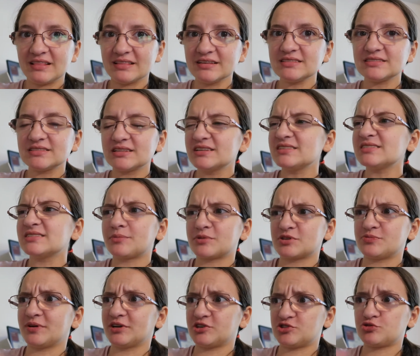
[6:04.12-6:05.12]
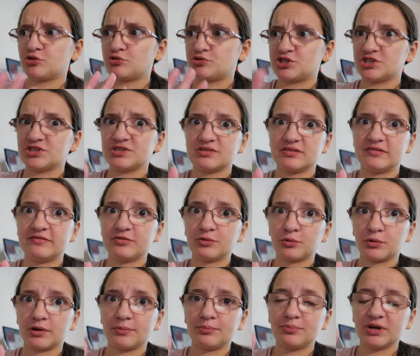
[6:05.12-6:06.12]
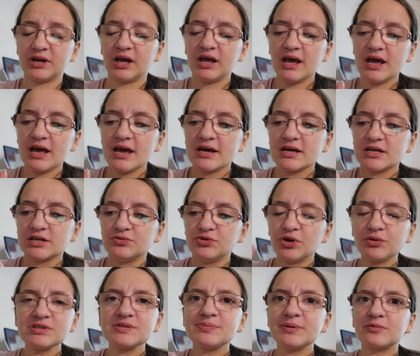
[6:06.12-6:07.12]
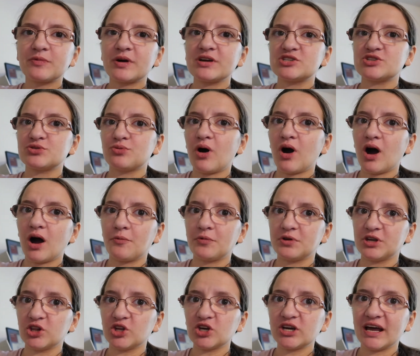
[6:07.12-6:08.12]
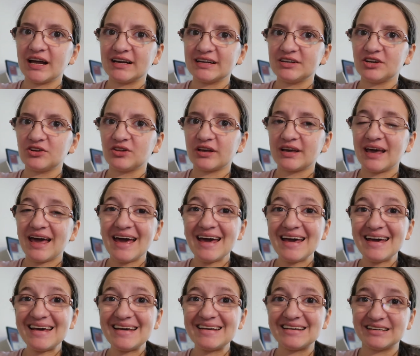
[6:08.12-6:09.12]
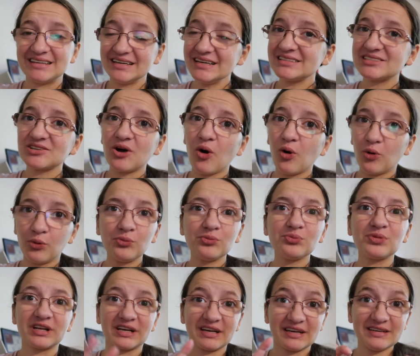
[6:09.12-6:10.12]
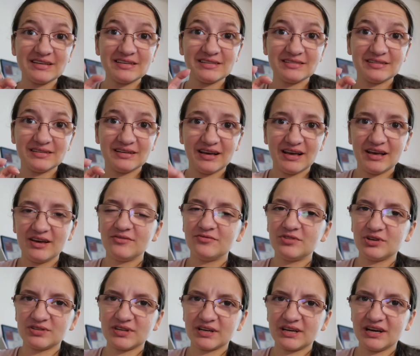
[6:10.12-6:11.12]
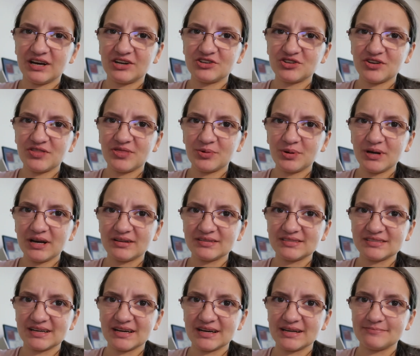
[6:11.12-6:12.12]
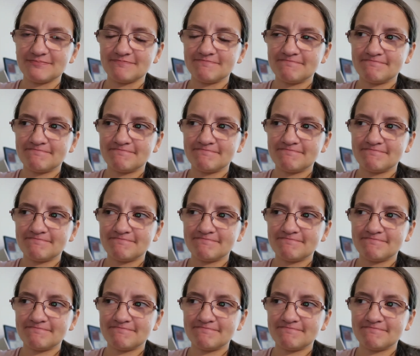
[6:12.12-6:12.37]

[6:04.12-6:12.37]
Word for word: This, this summer's been atrocious in Florida, but you know it's been way too hot when you look at it and you're like, hey, it's only, feels like 103 outside.